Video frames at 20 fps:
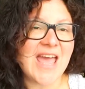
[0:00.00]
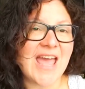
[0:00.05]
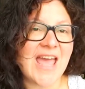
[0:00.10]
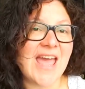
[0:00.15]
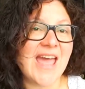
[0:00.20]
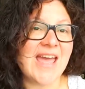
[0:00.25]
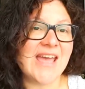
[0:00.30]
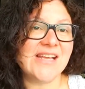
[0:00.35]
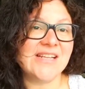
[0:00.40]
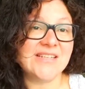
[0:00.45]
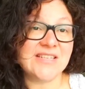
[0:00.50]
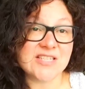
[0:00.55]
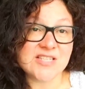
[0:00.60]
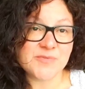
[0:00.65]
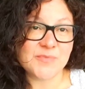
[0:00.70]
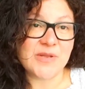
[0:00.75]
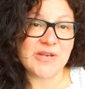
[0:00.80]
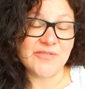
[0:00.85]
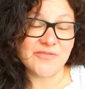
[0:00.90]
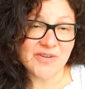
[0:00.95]
And it's
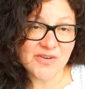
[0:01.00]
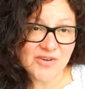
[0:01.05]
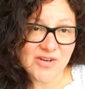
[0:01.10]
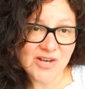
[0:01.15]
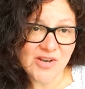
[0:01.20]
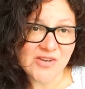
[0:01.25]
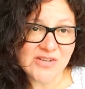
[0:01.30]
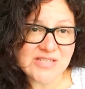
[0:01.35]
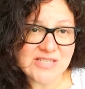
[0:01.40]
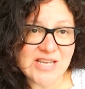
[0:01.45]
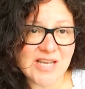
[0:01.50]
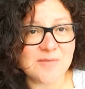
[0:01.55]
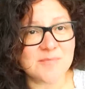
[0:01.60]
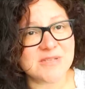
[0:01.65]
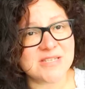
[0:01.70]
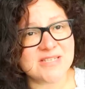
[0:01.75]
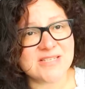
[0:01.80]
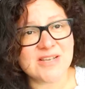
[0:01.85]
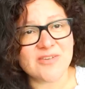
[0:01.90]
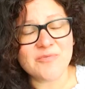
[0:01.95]
been a very long time
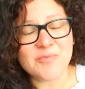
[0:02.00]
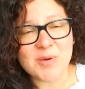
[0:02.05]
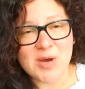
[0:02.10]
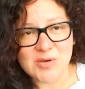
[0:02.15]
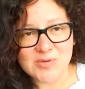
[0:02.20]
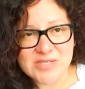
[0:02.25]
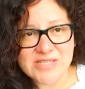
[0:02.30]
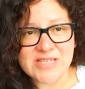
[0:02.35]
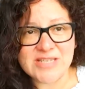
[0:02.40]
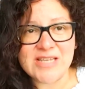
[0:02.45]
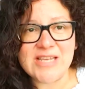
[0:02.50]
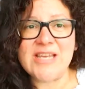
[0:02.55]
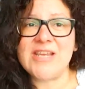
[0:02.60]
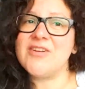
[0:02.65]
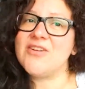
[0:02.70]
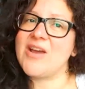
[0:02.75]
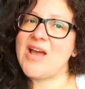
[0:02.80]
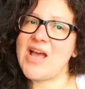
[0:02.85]
since I've posted here.